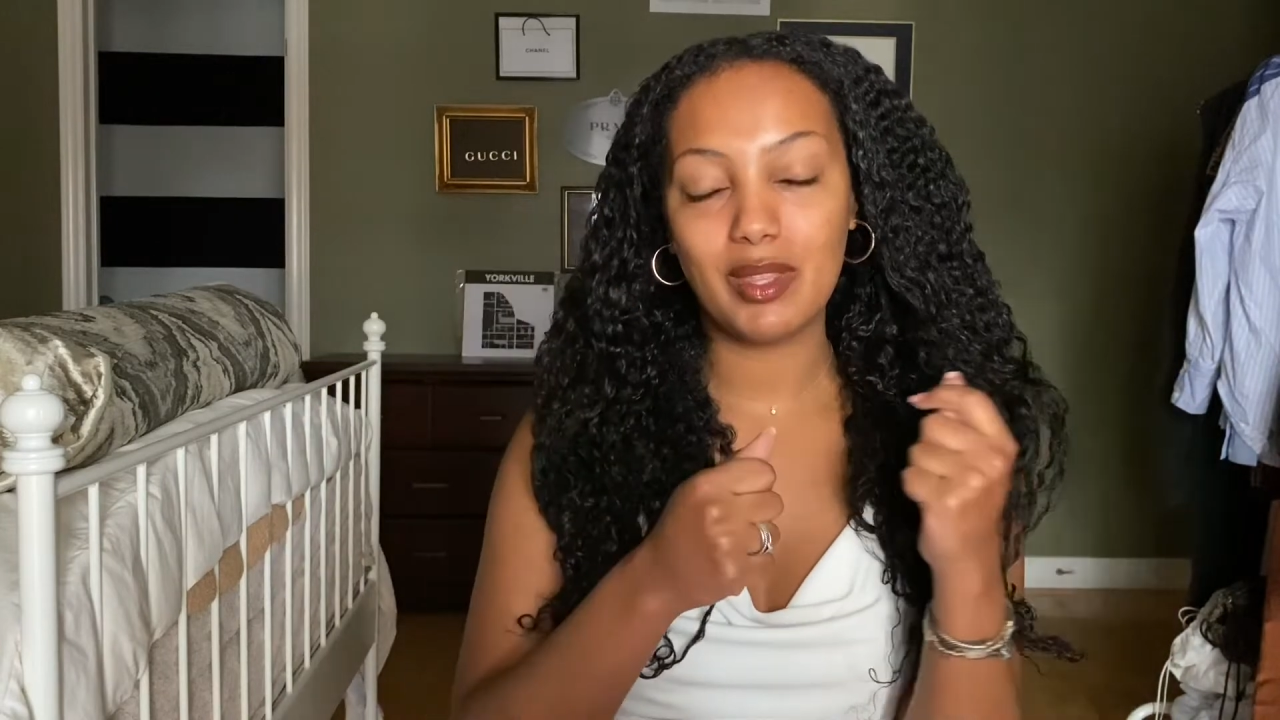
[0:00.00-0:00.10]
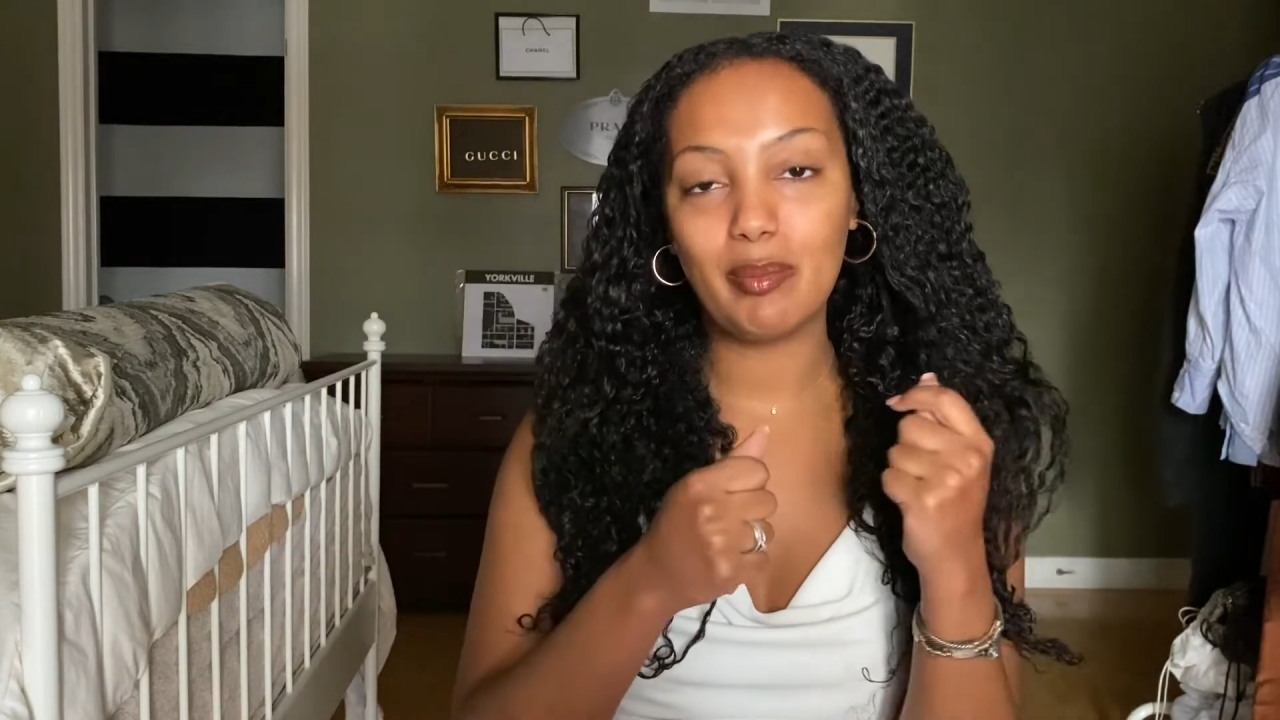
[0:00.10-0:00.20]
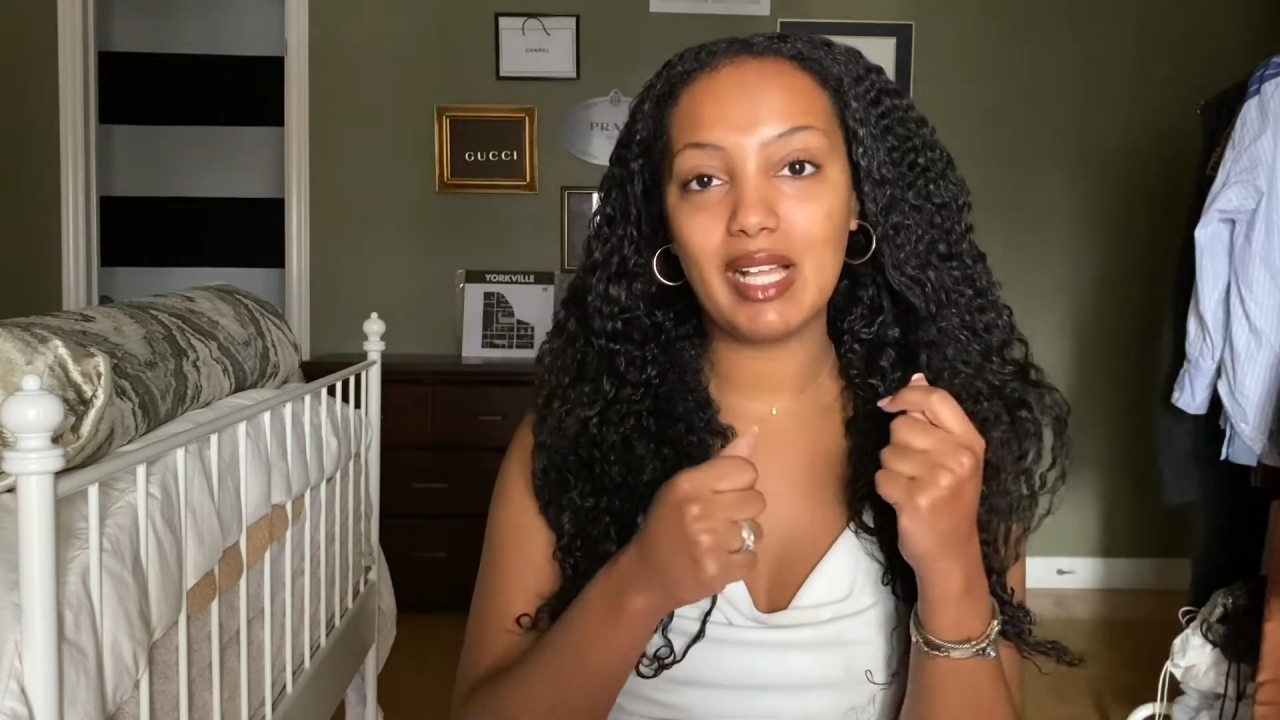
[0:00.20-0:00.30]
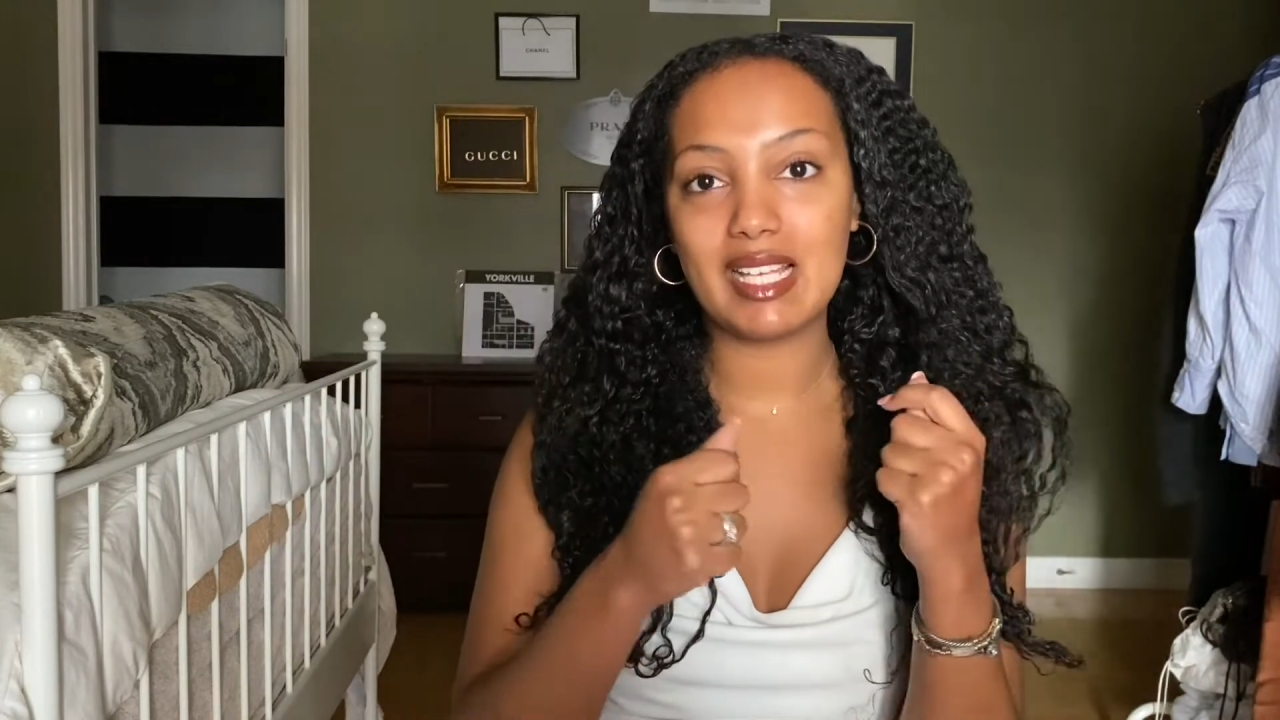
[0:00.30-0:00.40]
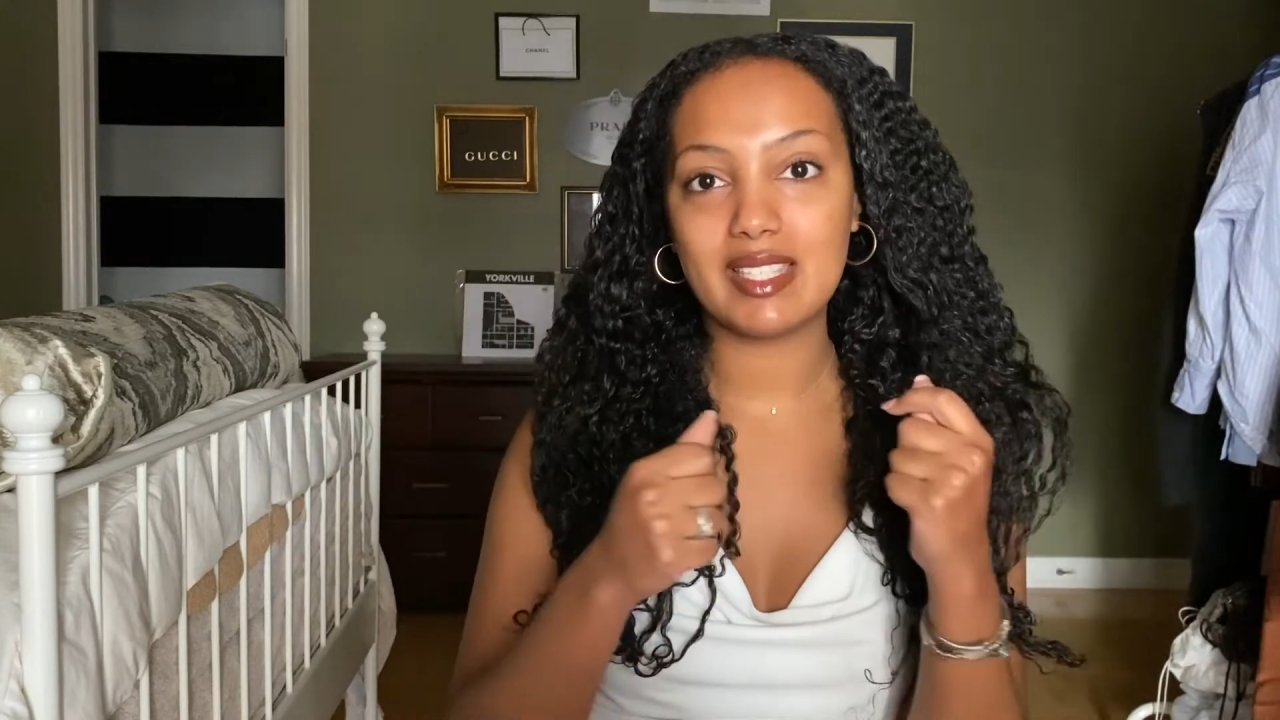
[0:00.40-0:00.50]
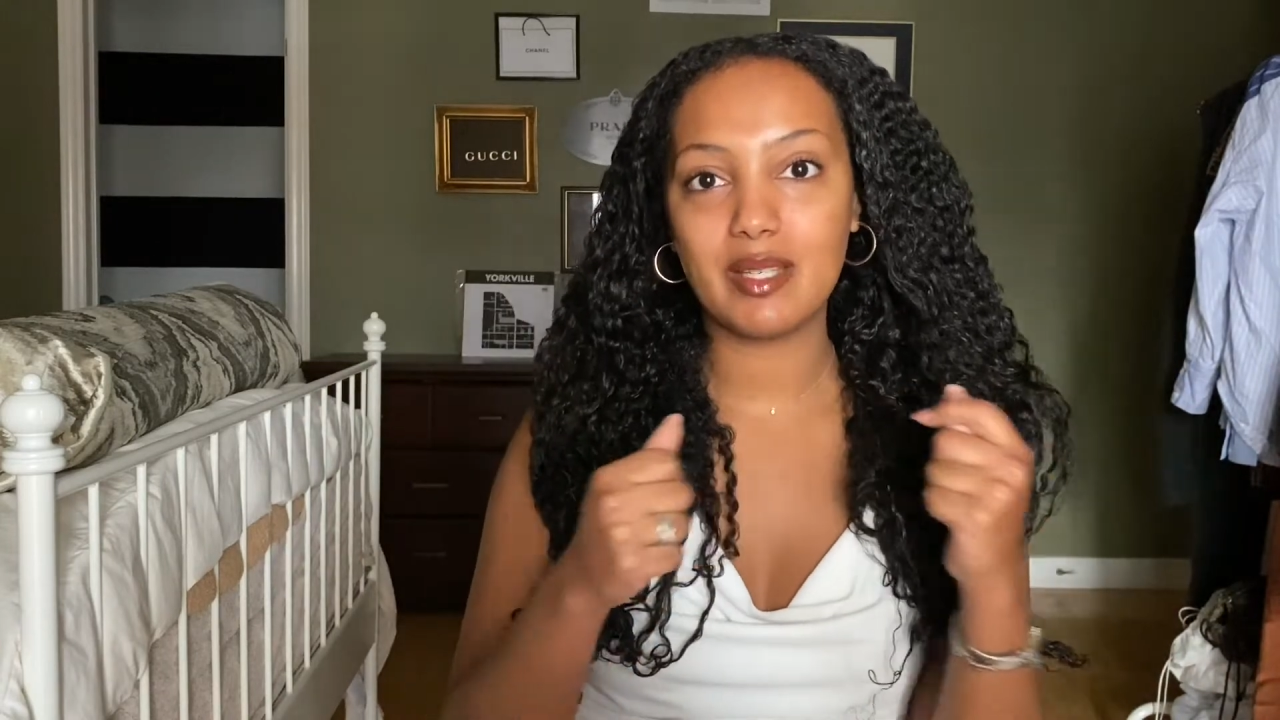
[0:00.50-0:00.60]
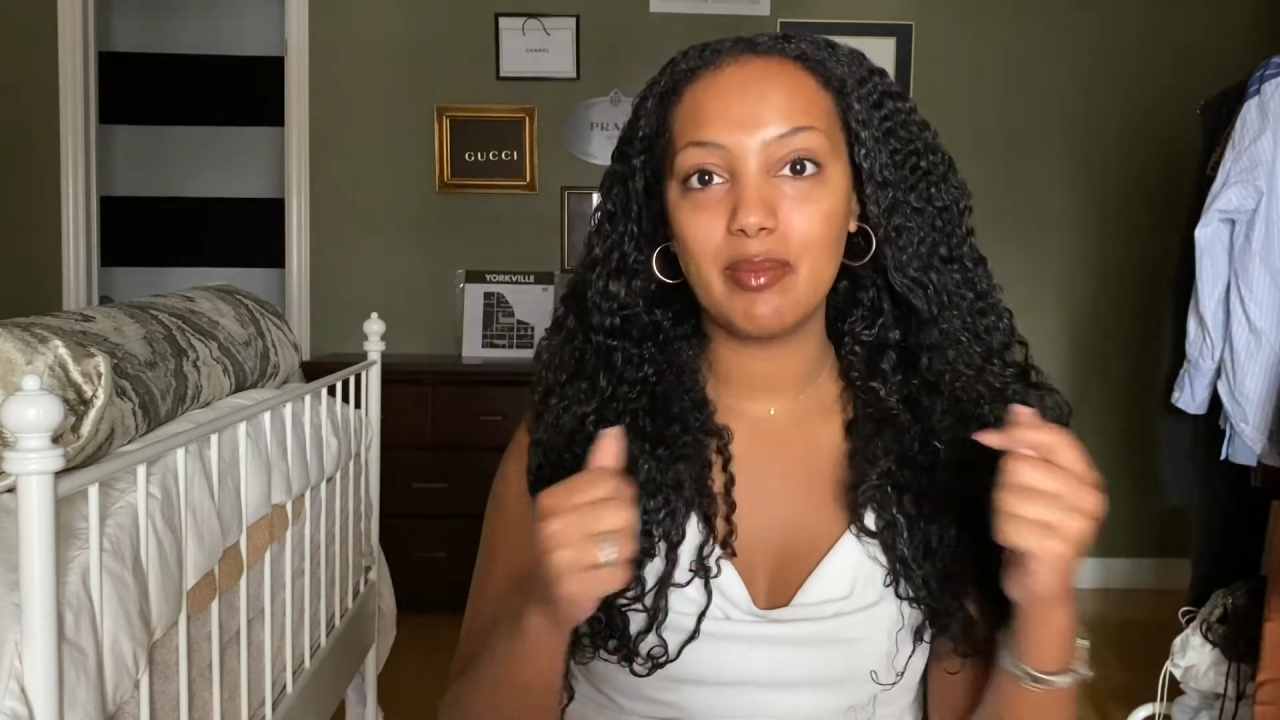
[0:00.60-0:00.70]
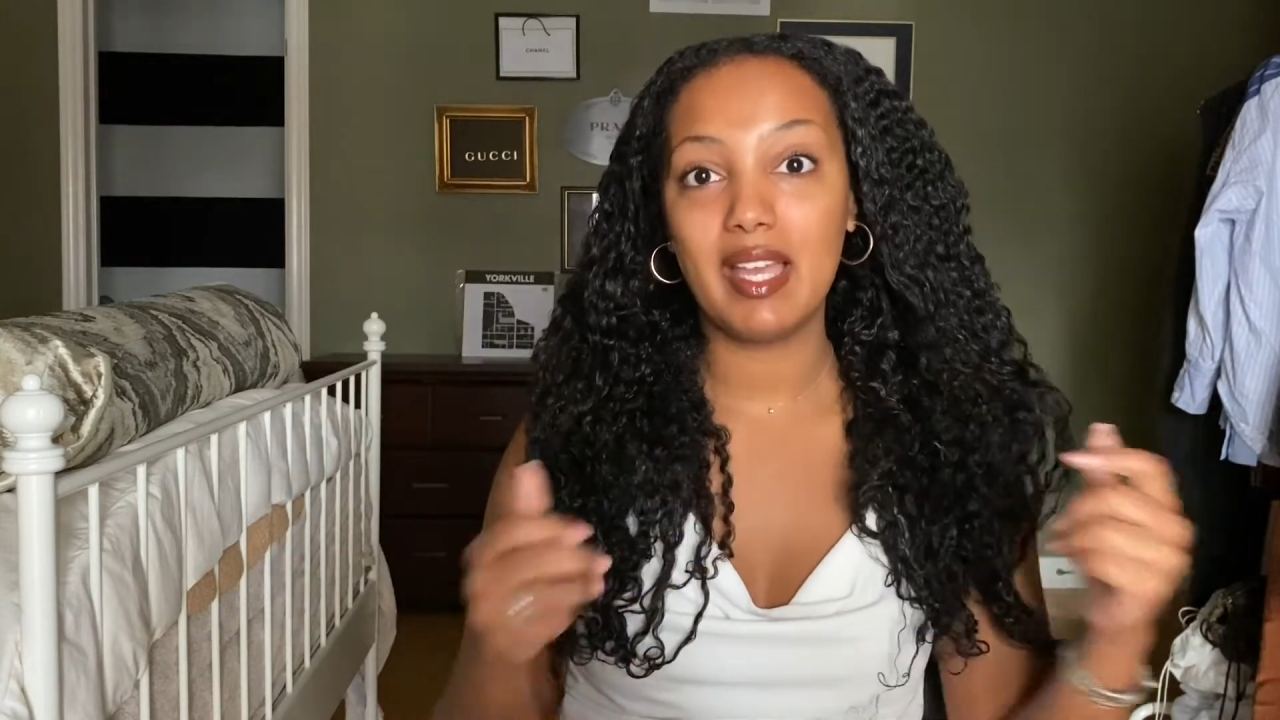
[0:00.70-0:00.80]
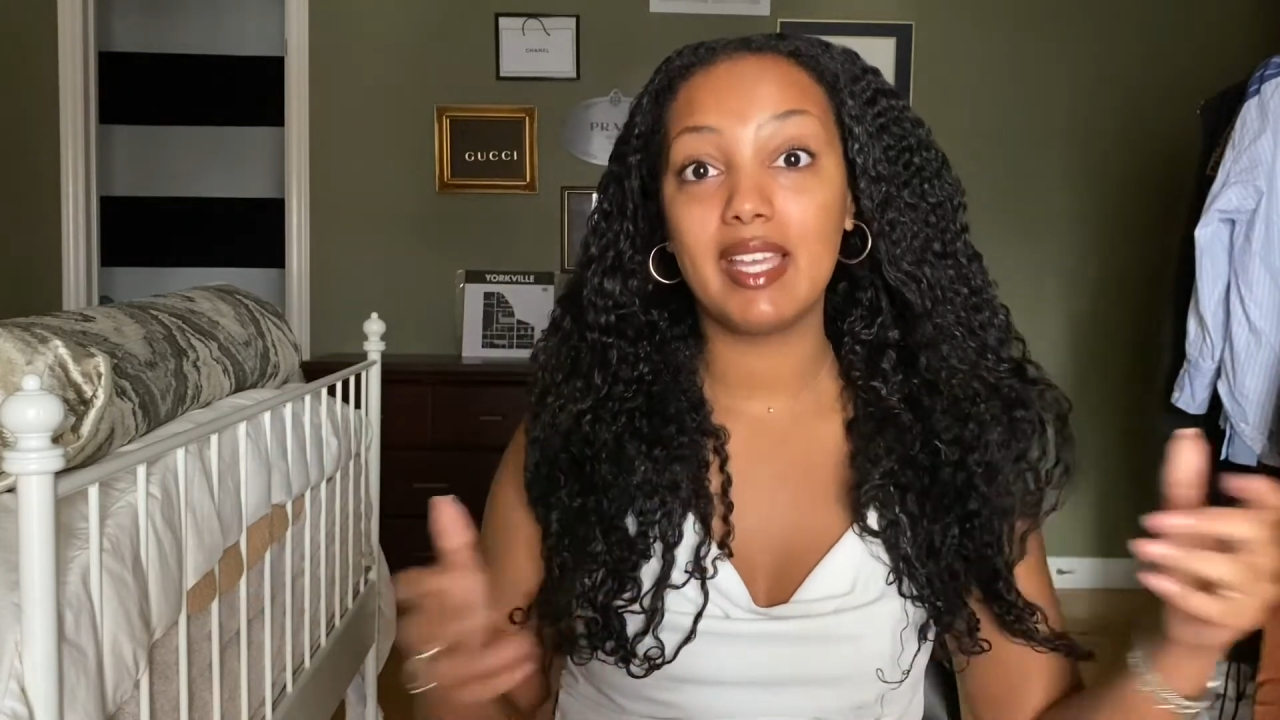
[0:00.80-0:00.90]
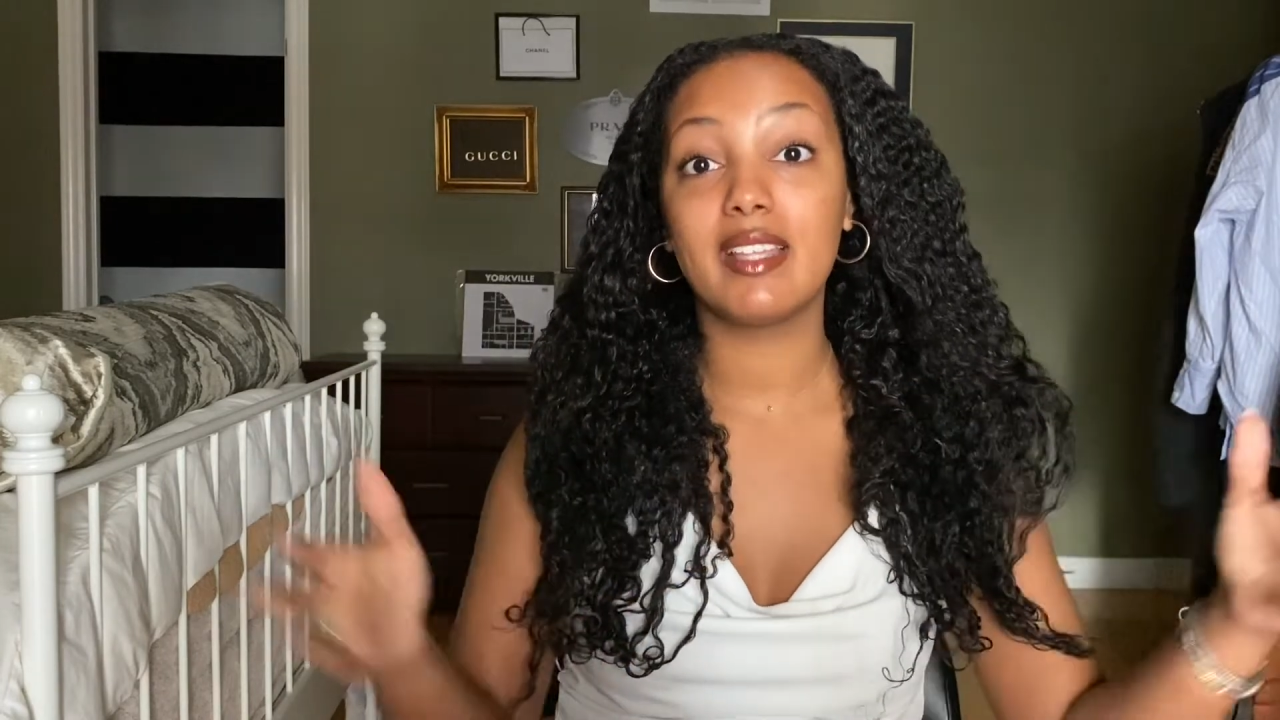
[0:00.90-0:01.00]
a plastic bag